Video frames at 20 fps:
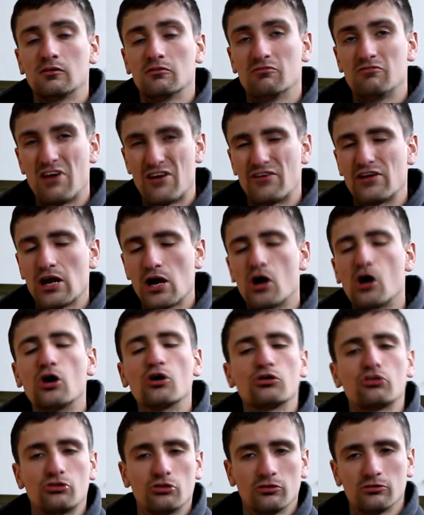very
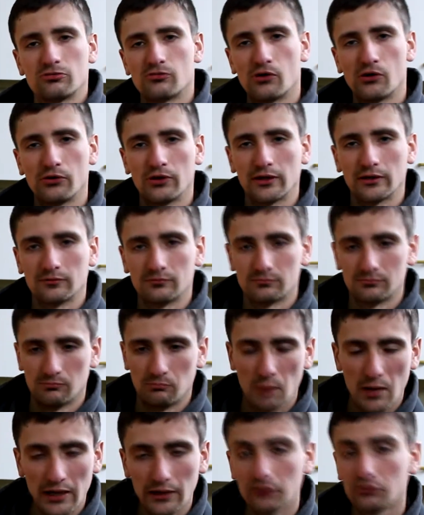harsh off-roading.
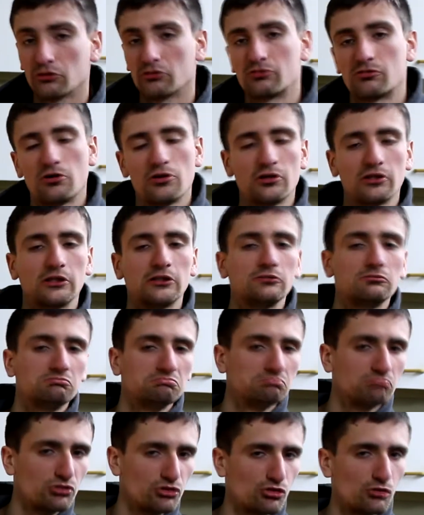Mild off-roading
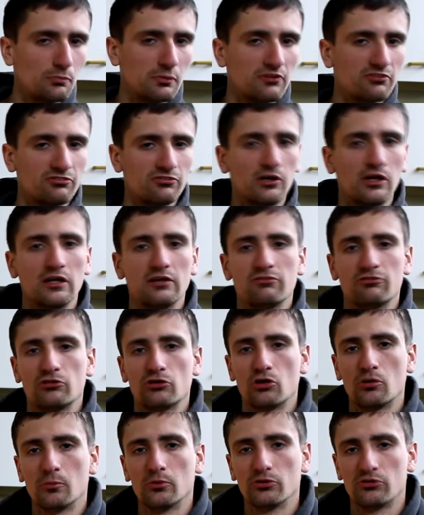should be fine for
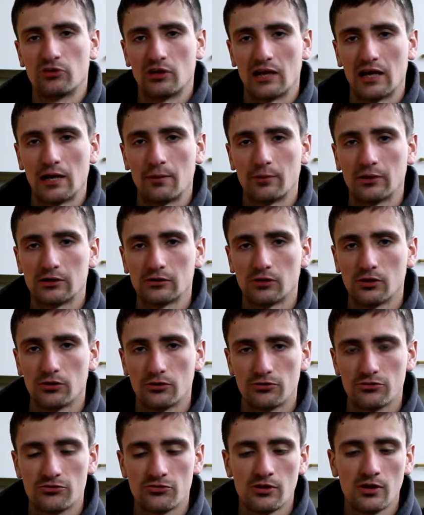normal dynamic
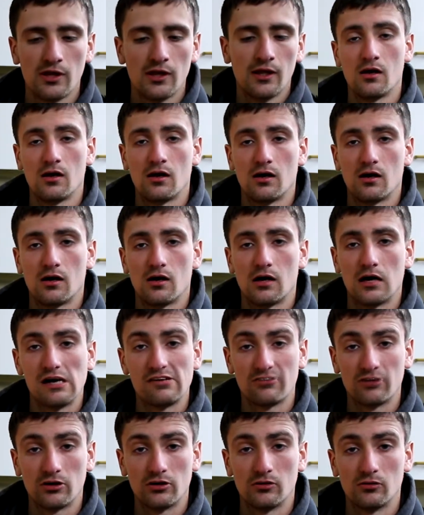loads.
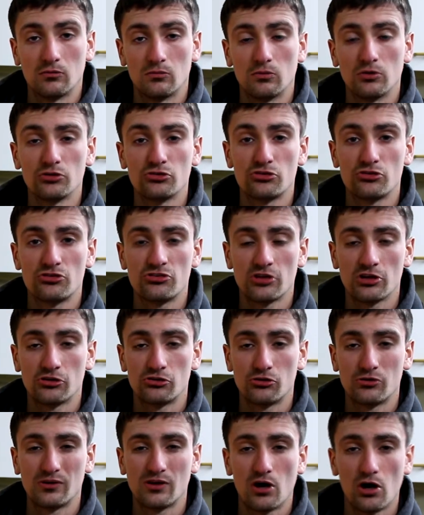However, once you start
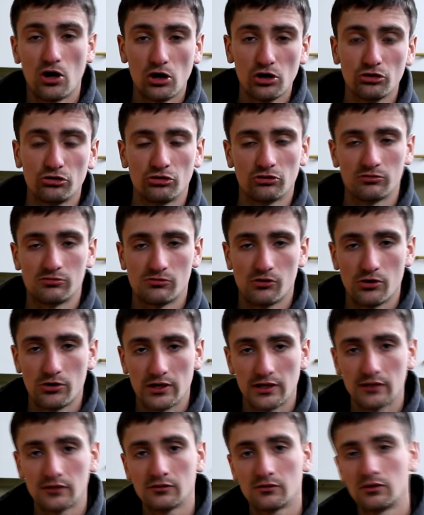doing harsh
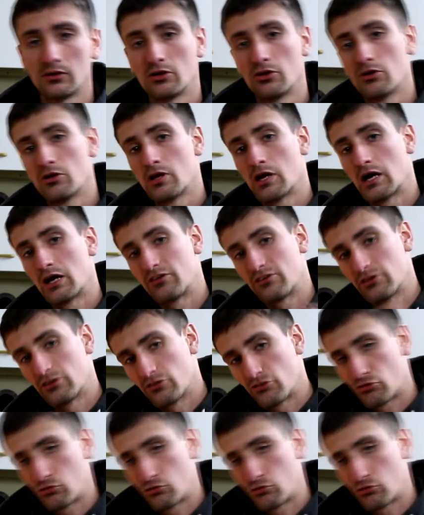off-roading, as in